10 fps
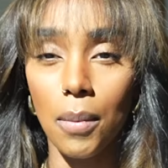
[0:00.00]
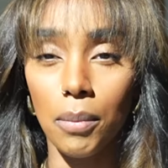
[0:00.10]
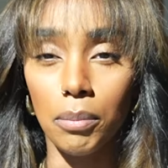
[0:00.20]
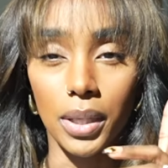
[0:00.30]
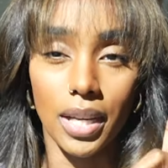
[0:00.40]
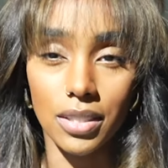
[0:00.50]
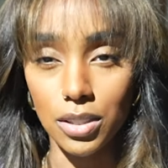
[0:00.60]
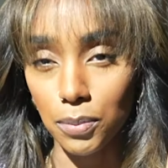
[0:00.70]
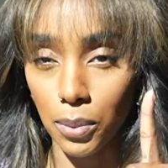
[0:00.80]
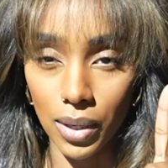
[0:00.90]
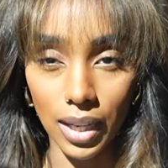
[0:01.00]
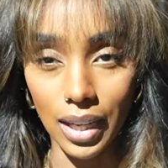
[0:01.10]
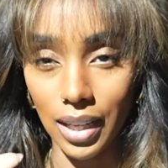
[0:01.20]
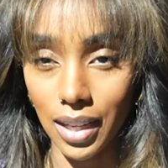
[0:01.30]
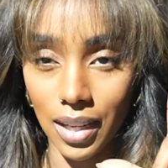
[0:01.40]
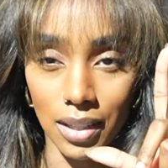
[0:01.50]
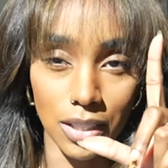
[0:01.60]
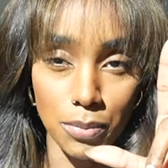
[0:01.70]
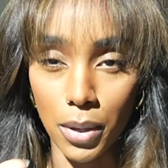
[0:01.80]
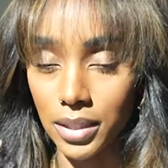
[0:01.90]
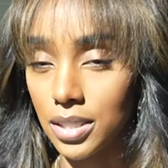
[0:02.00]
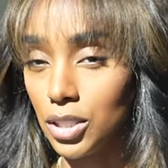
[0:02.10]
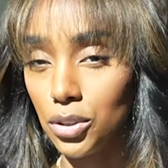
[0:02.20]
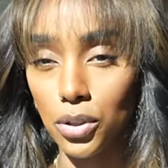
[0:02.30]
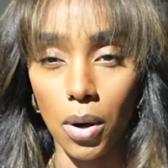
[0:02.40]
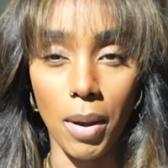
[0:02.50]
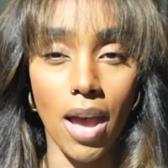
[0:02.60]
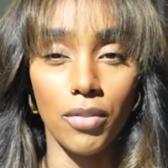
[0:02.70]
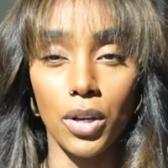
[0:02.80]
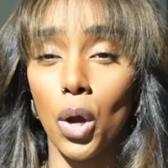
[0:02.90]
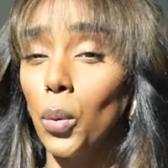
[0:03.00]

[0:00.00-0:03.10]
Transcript: But at this point in this pregnancy, you know, I'm having